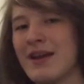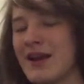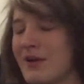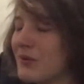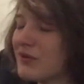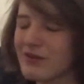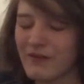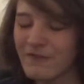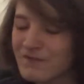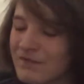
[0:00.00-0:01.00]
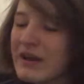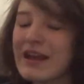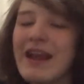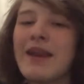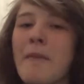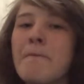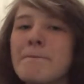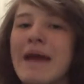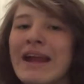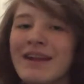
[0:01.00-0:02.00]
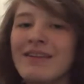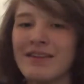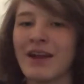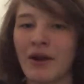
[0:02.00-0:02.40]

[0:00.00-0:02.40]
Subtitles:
it was freaking amazing.